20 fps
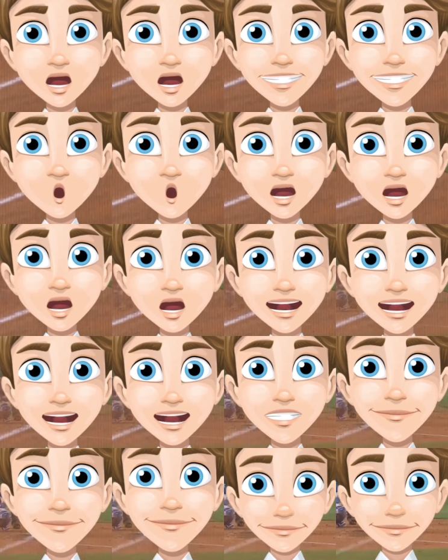anyone
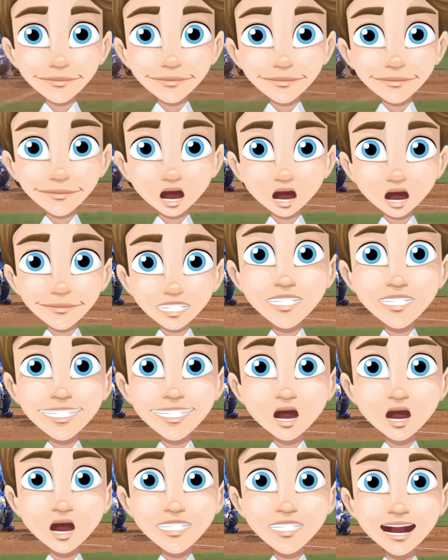else, but
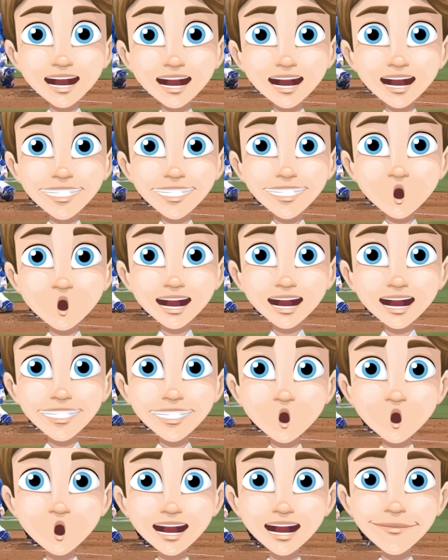let us know what you would
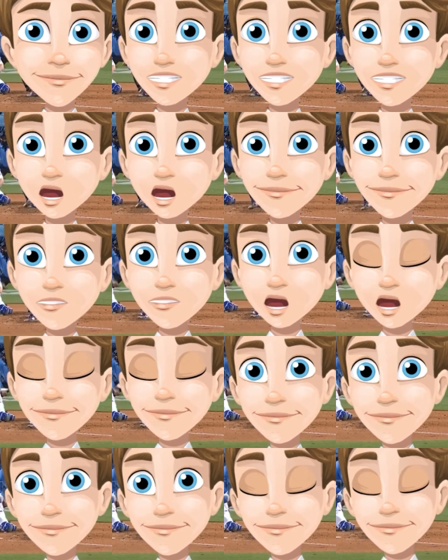do with that kind of money.
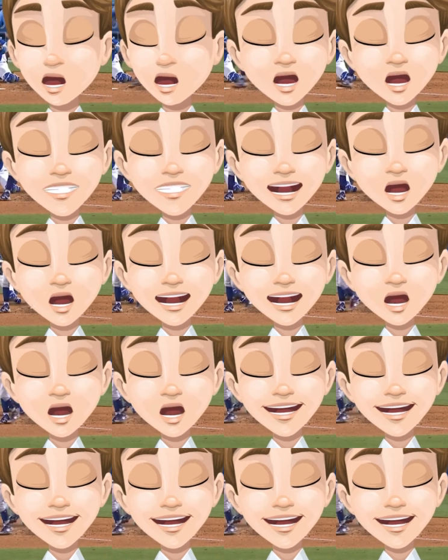Let us know in